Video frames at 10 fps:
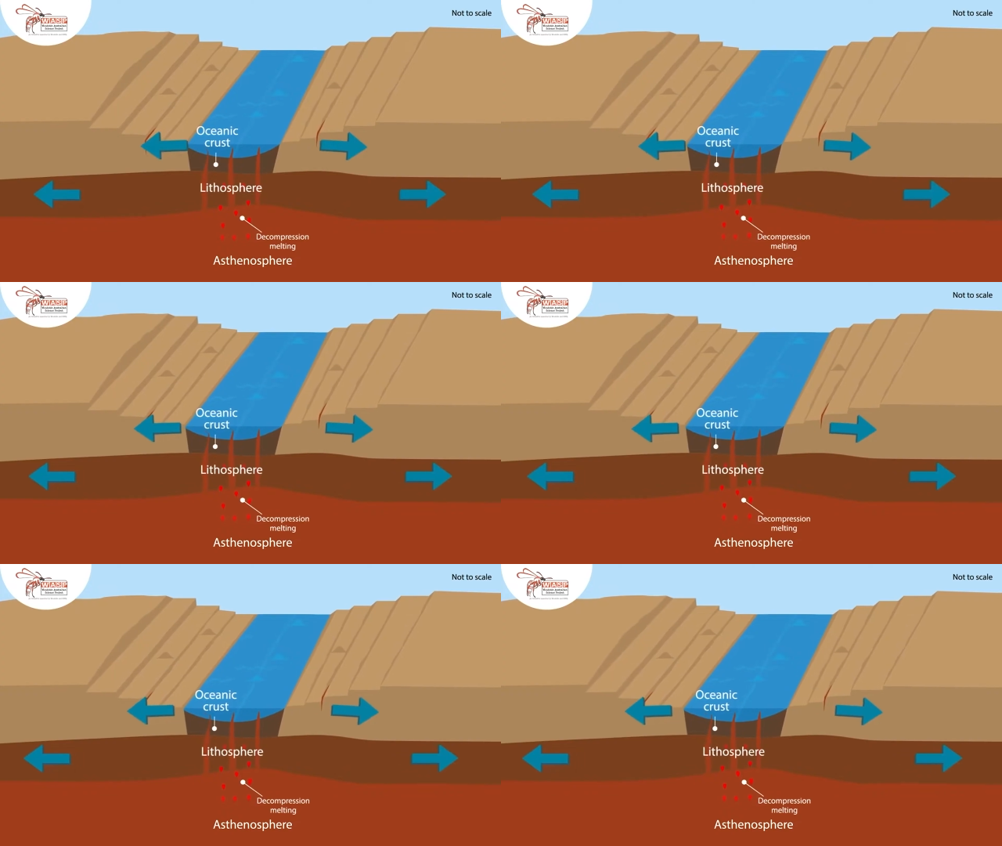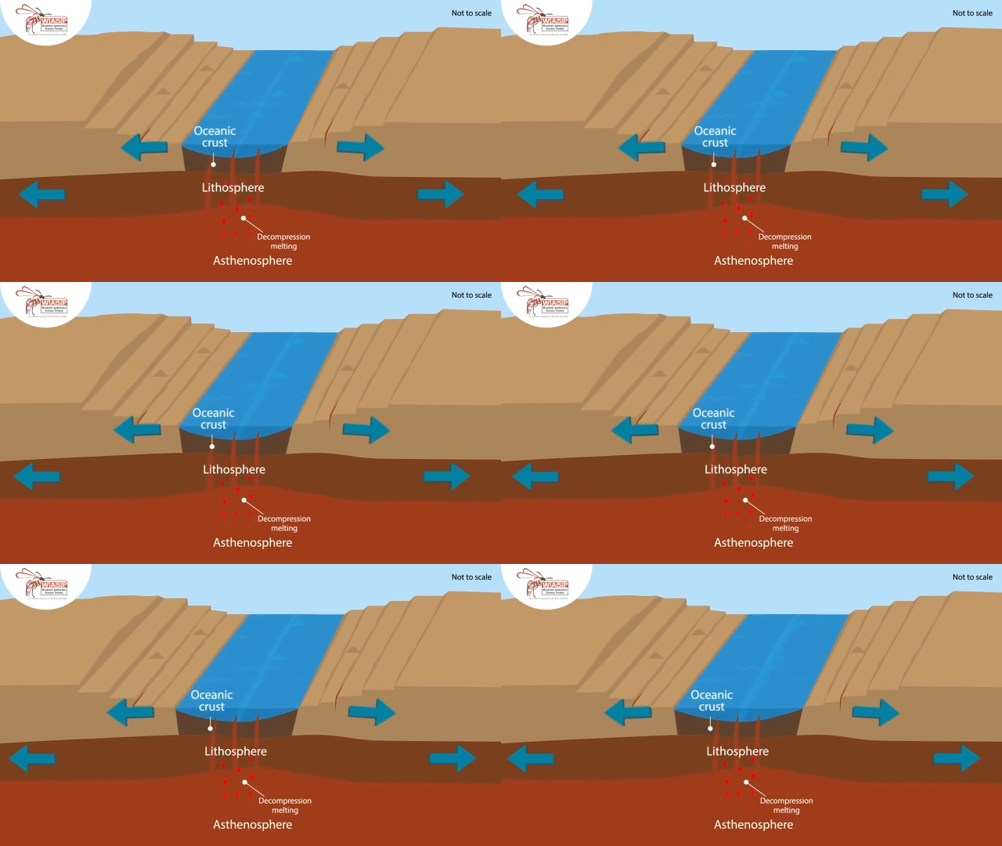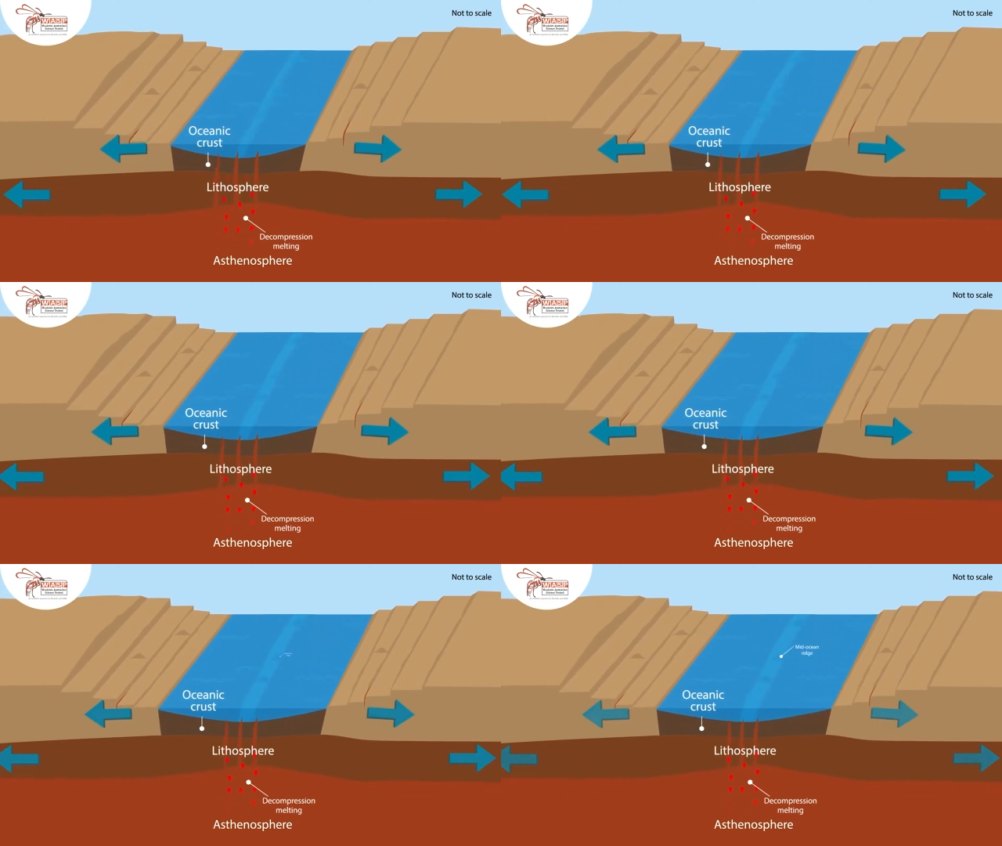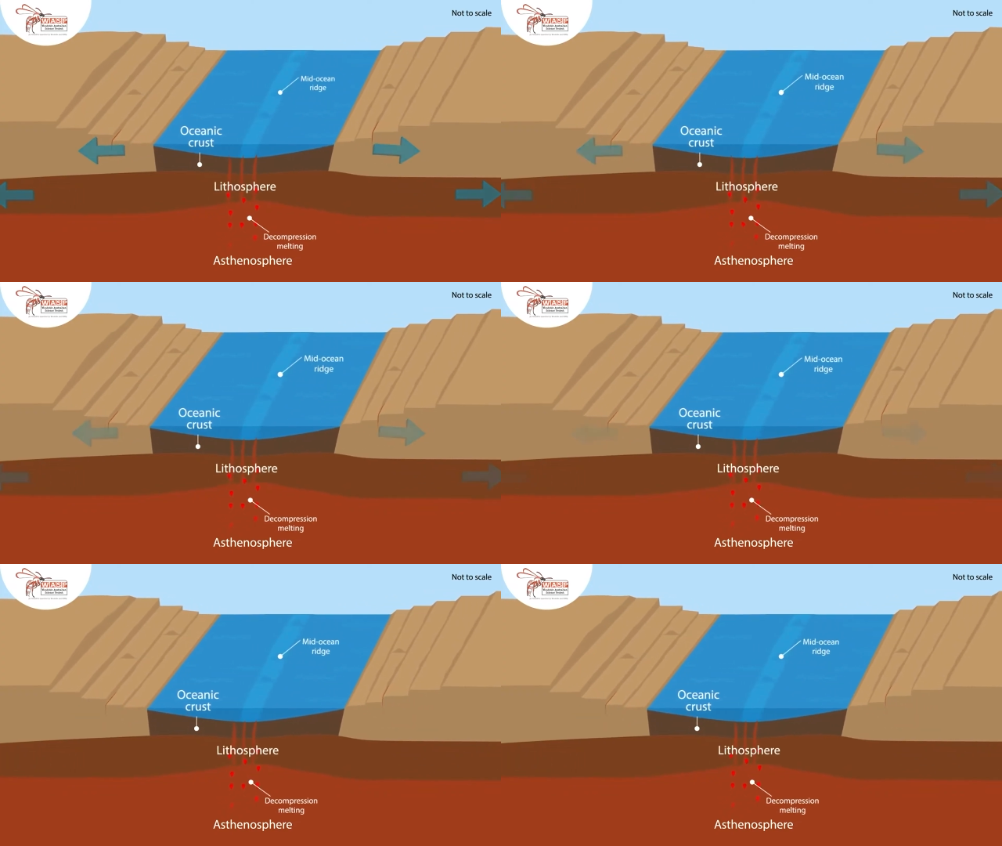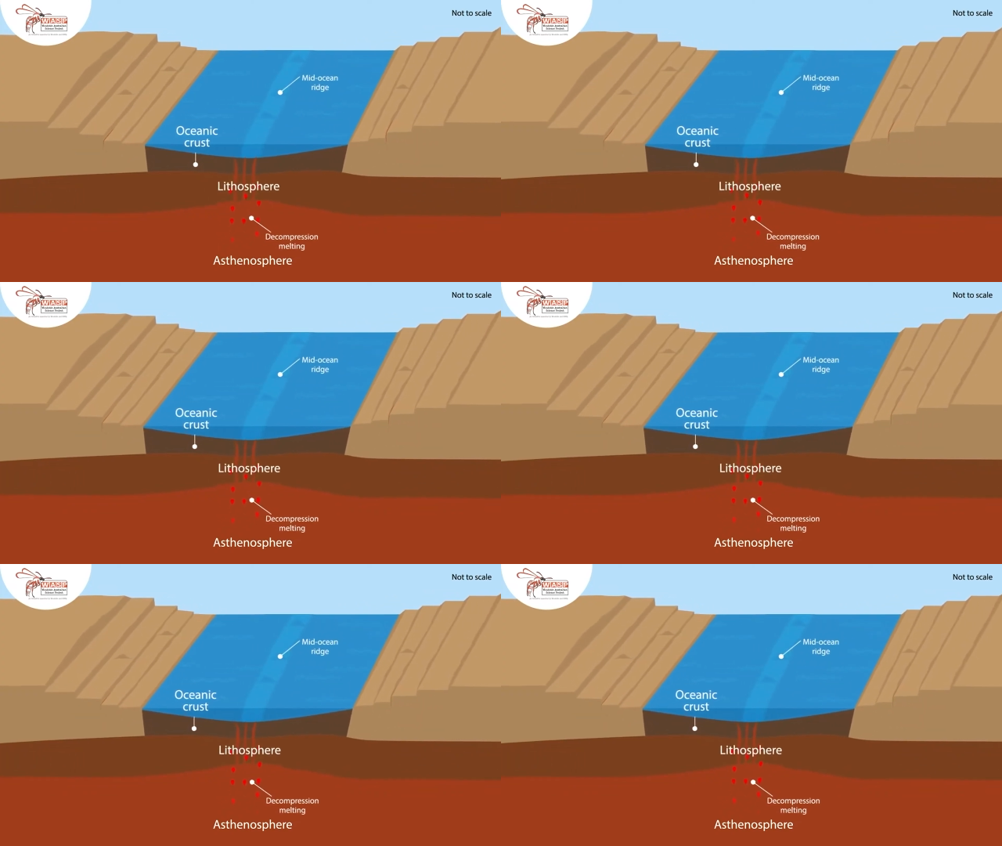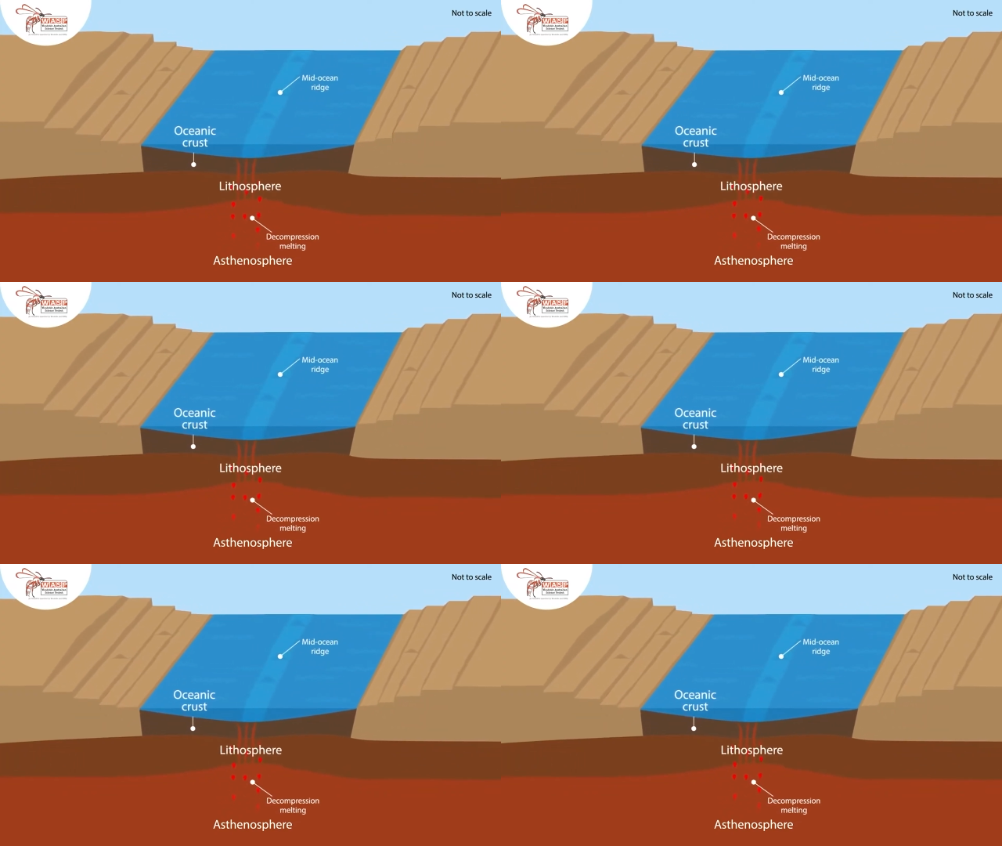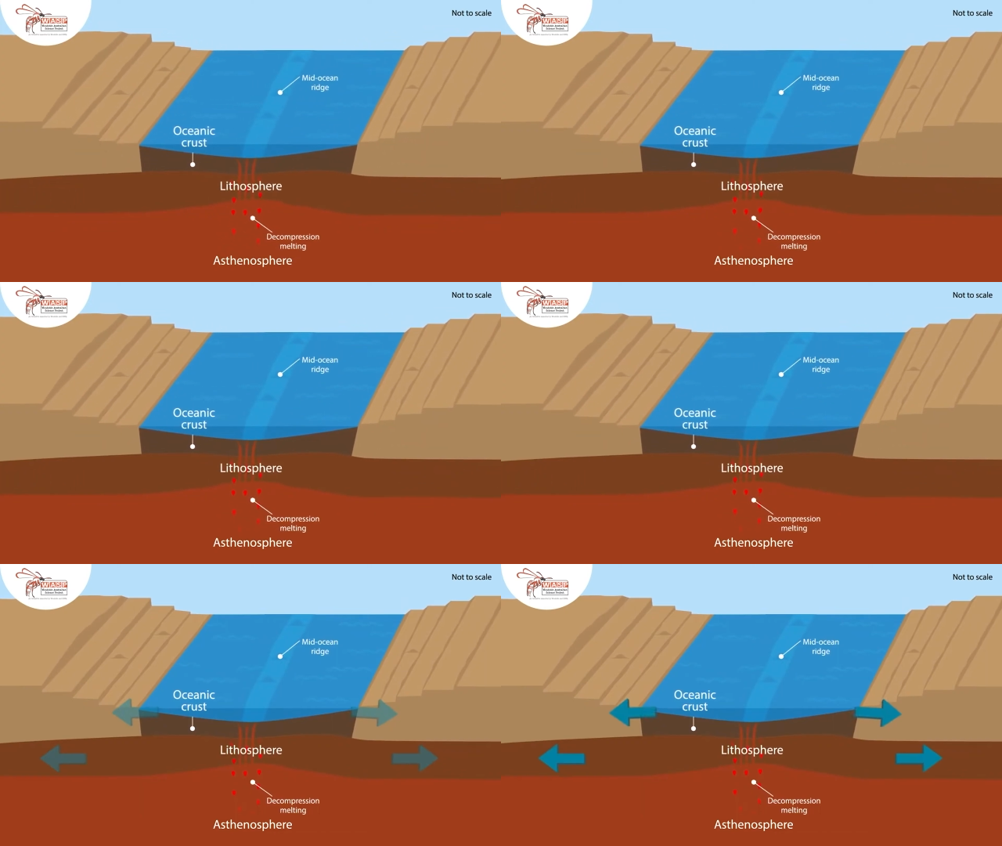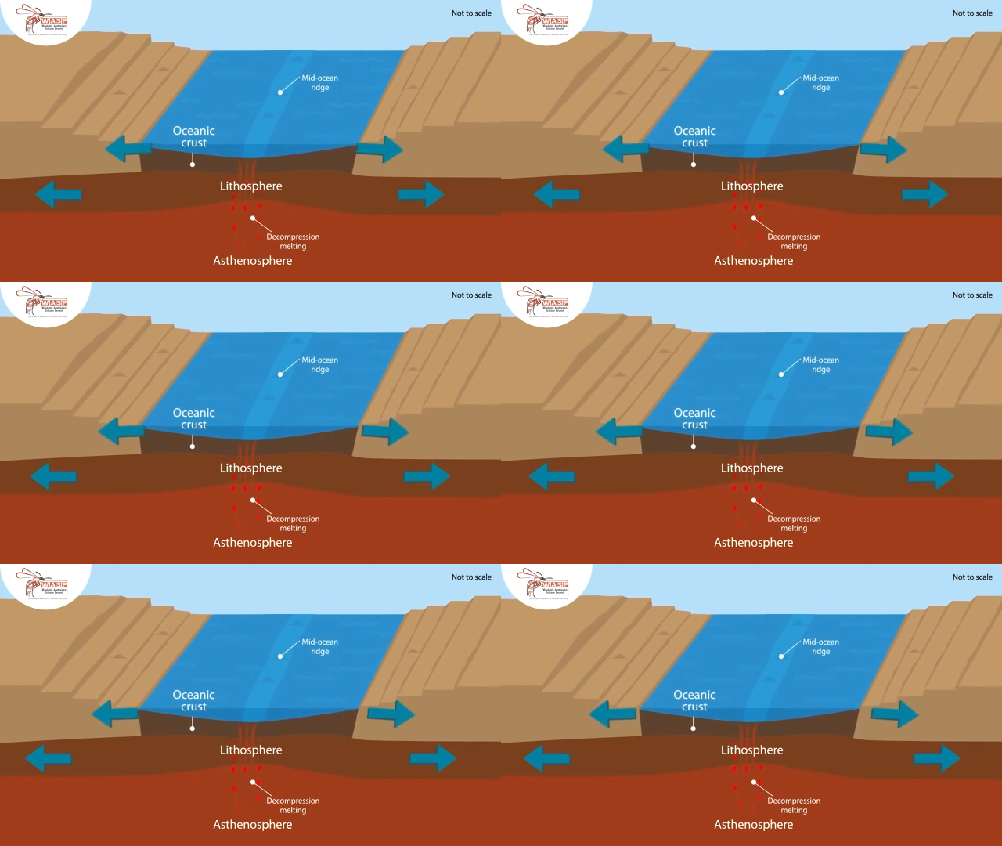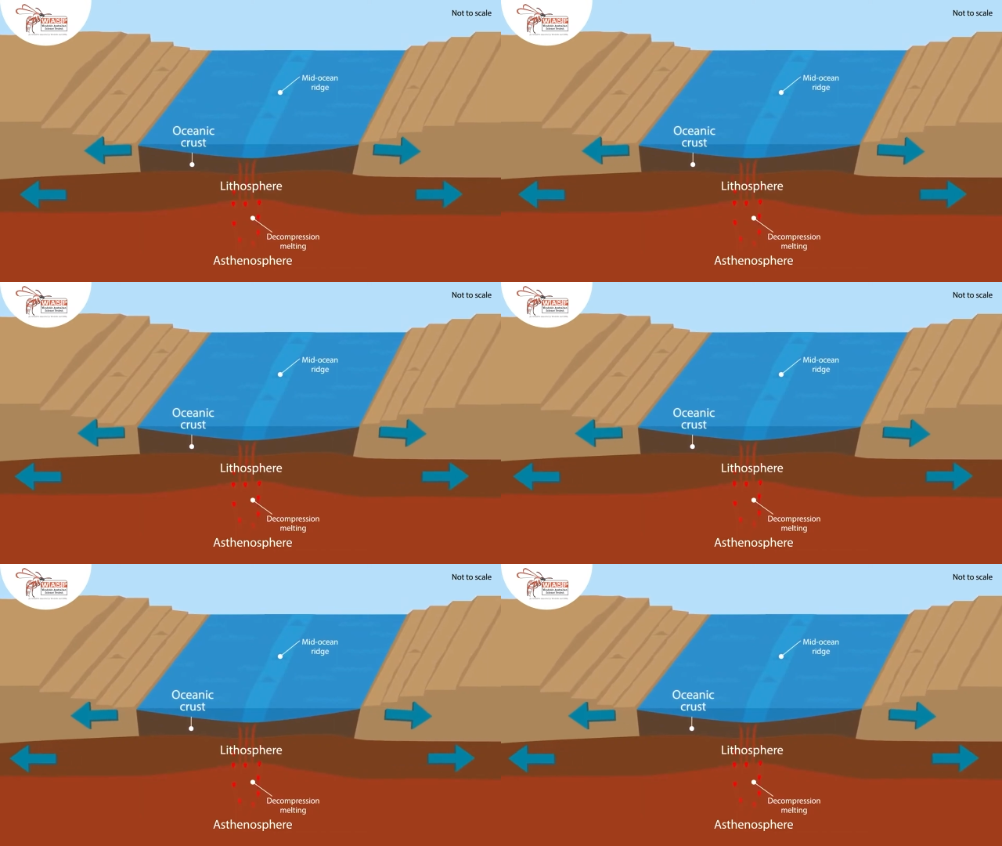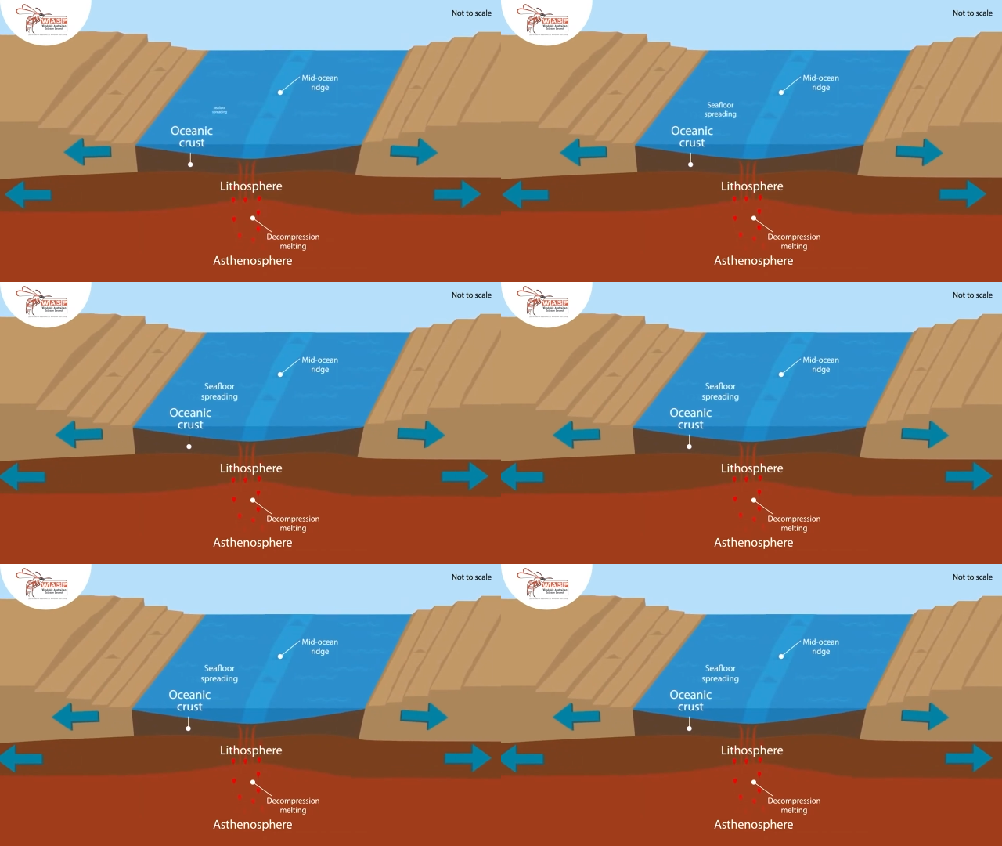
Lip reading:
(no speaker visible)